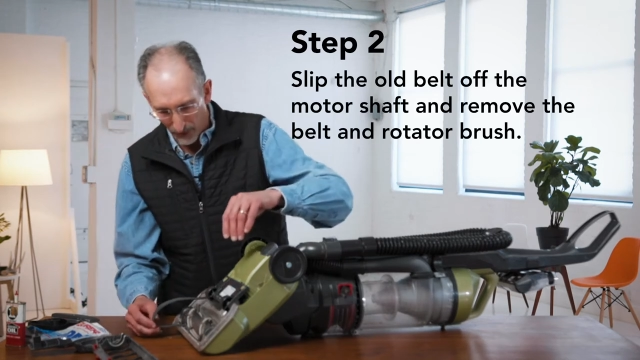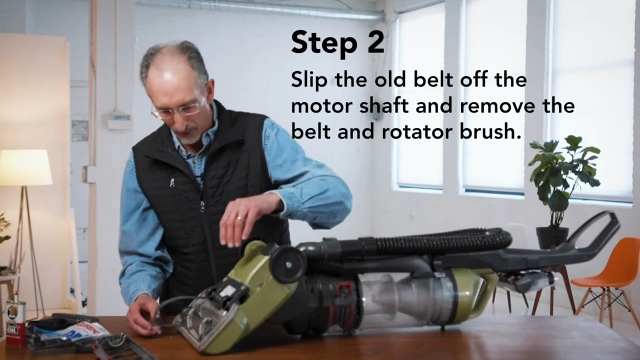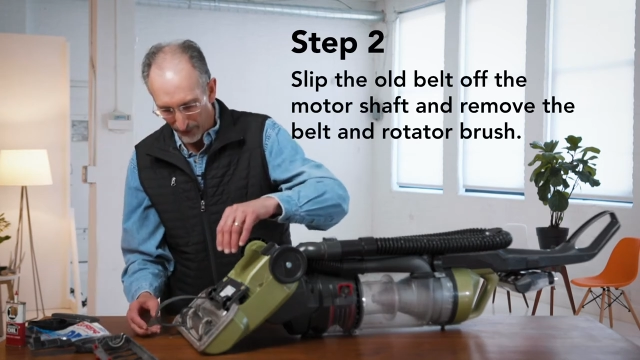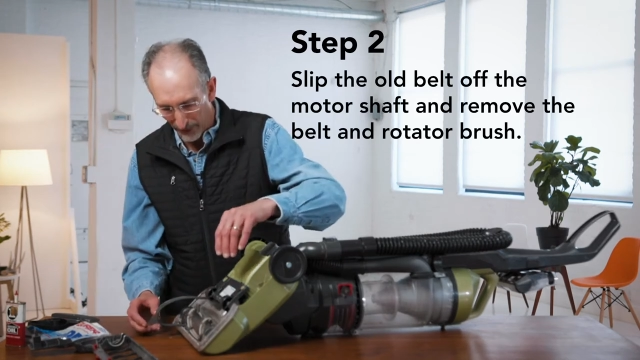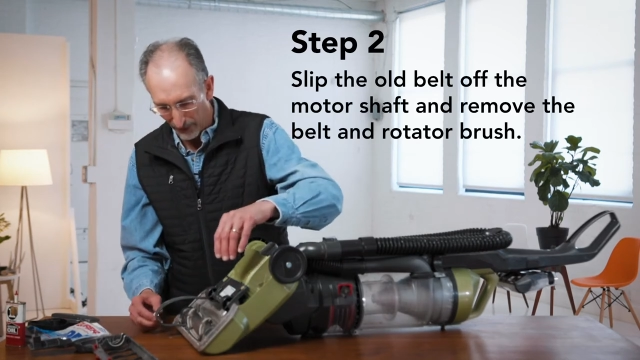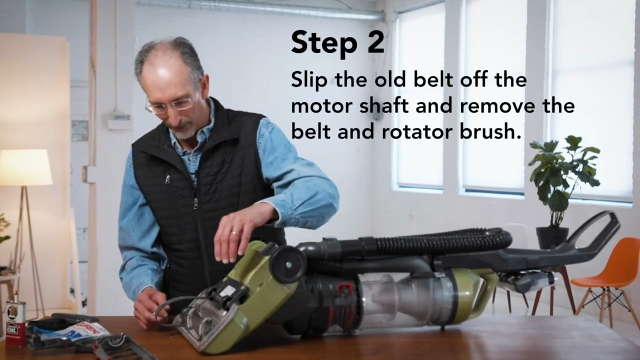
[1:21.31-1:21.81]

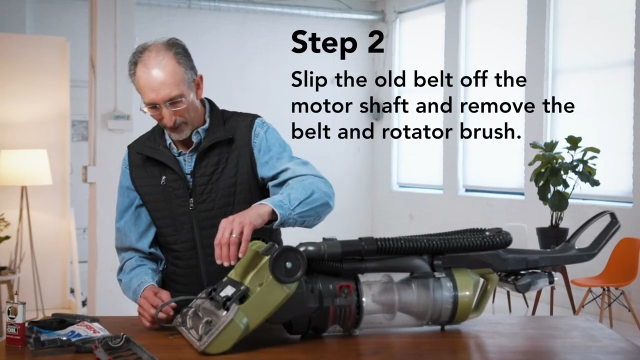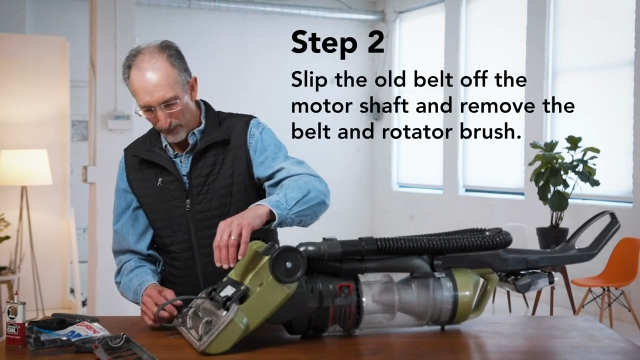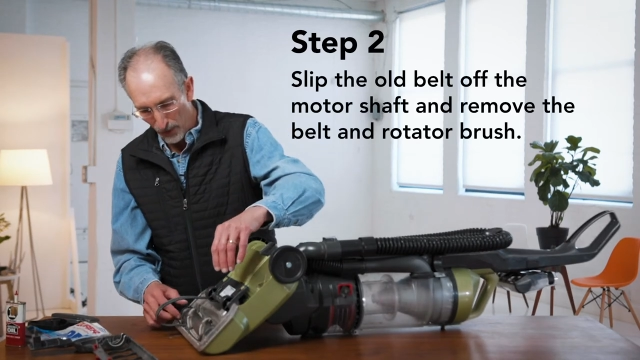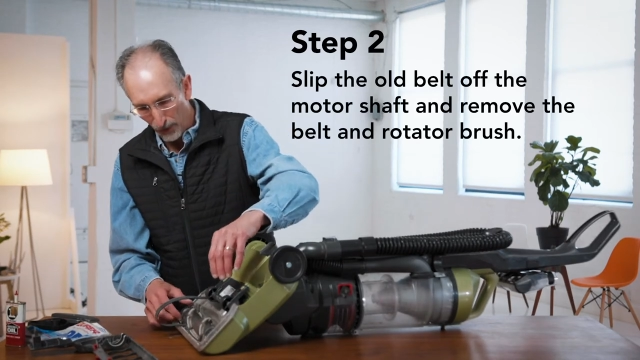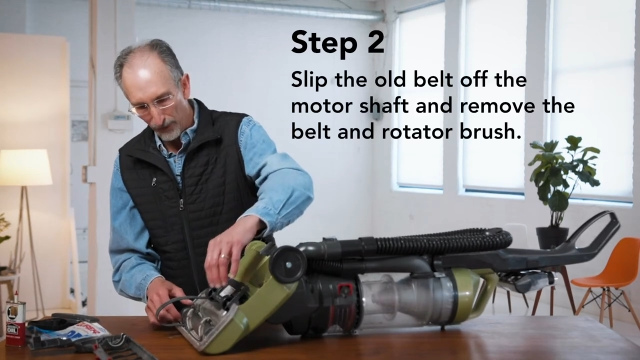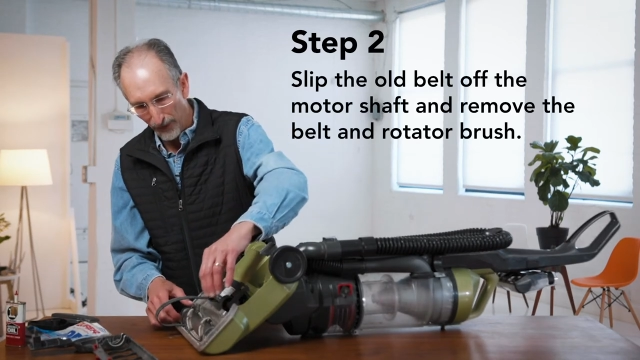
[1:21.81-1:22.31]
we're going to
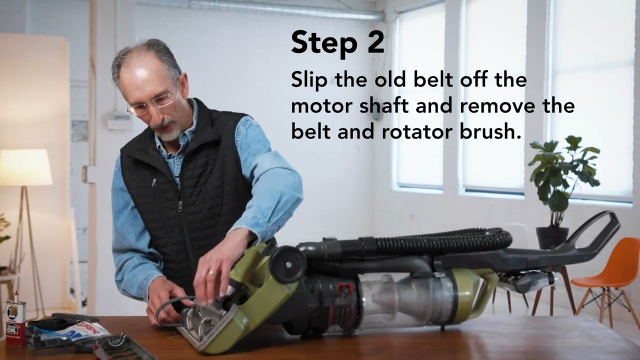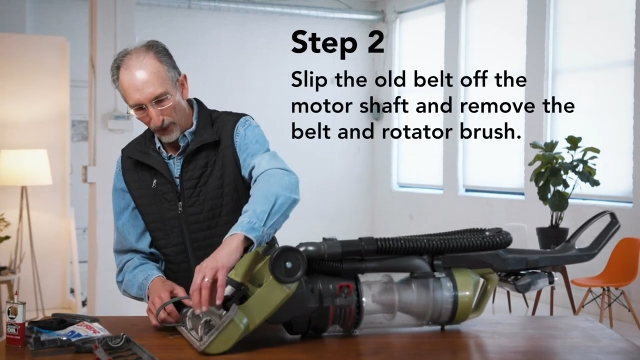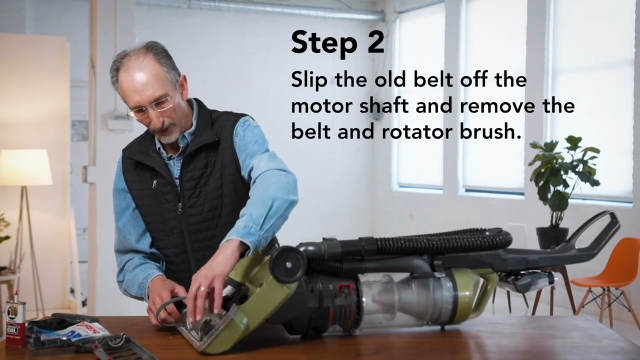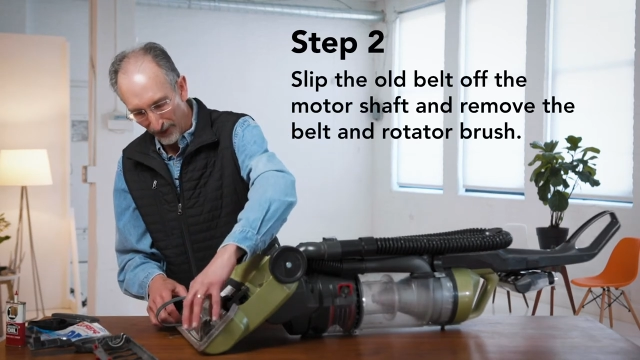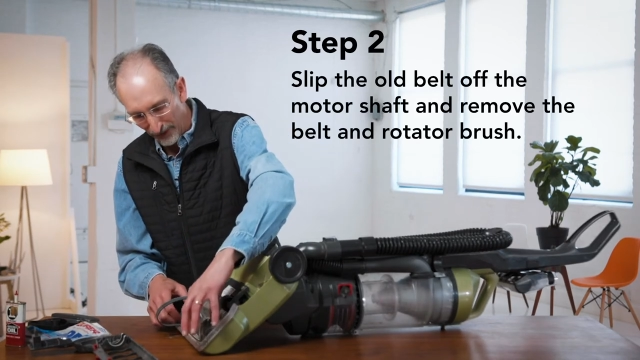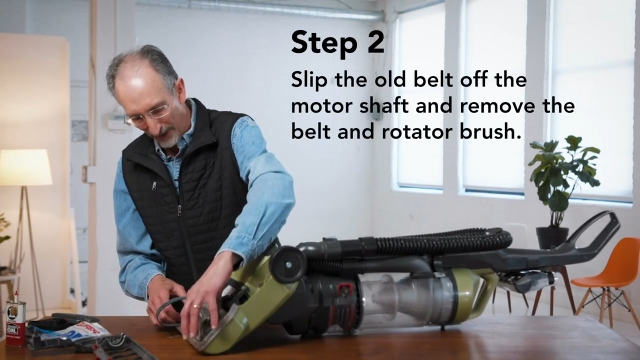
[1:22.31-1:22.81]
remove the
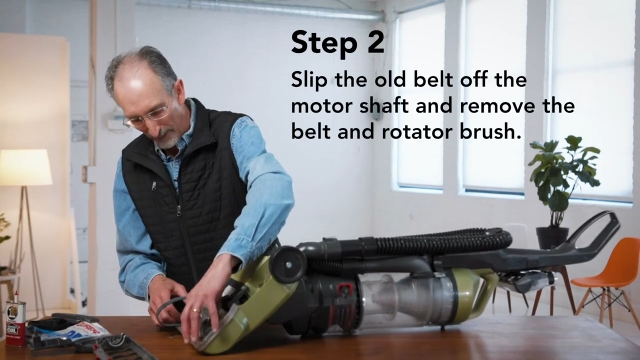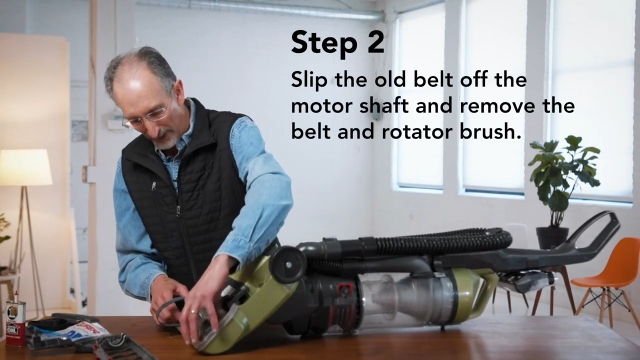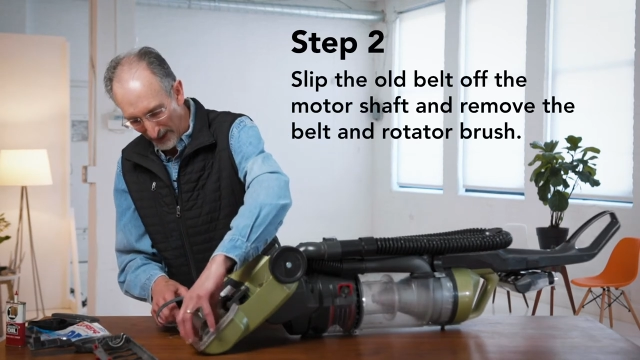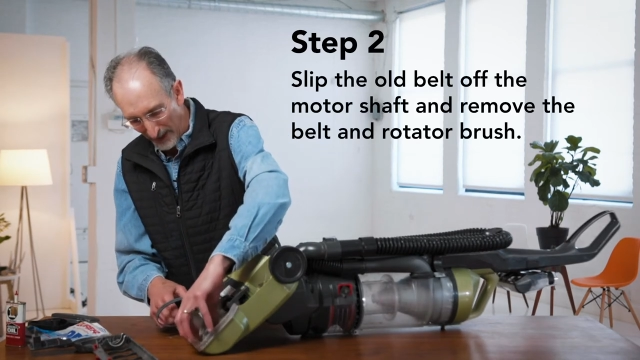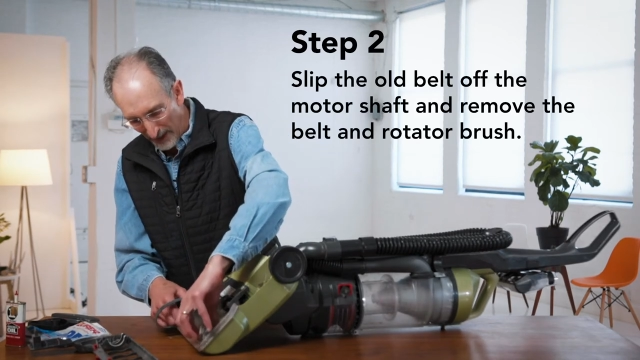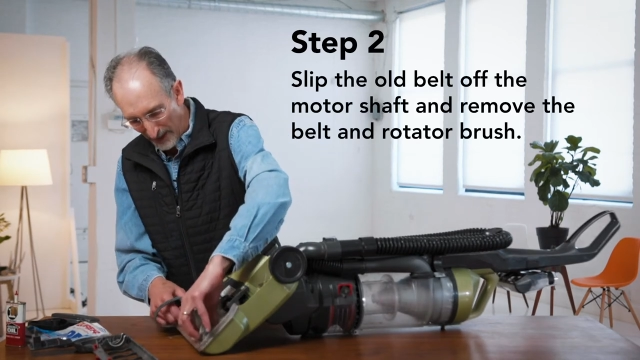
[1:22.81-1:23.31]
whole
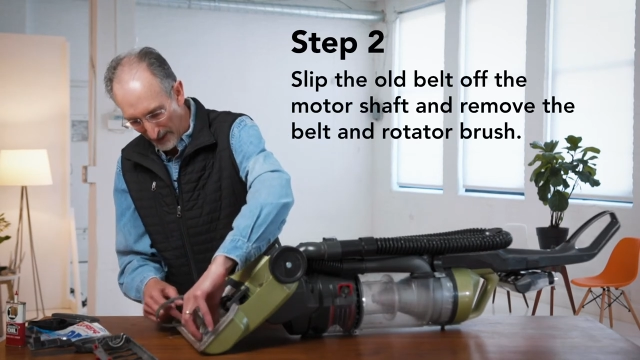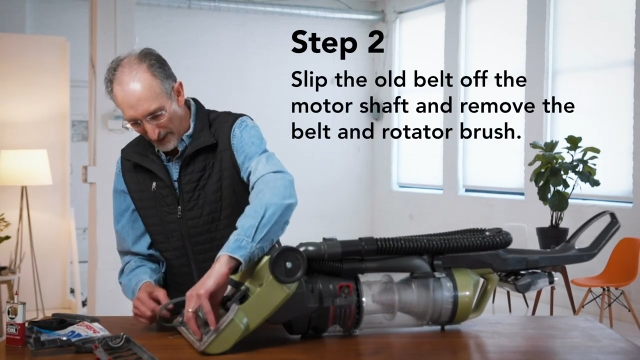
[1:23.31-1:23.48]
assembly